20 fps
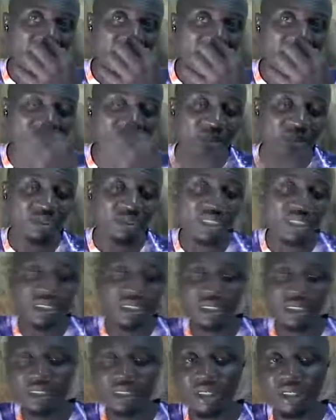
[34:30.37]
to be doing
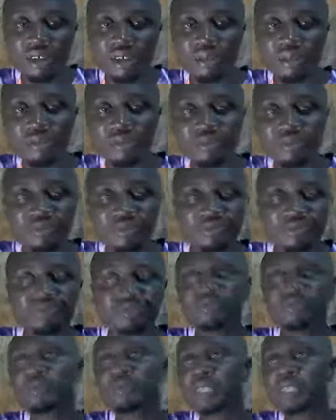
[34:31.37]
it on
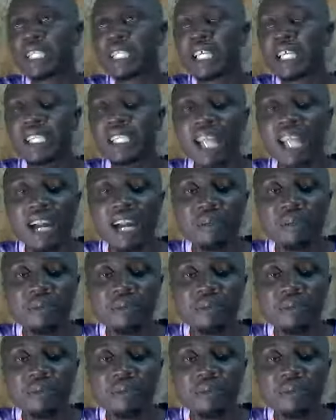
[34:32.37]
daytime,